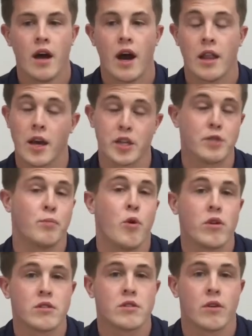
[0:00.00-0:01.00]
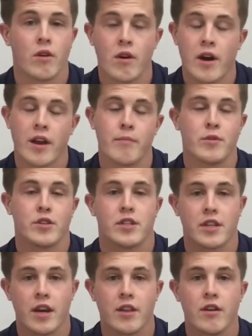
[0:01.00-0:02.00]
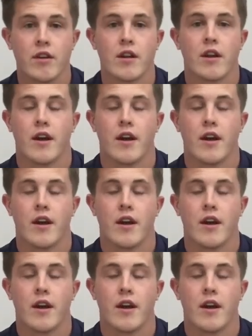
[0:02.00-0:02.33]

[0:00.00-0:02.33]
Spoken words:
I like sports, so it all kind of mushed together.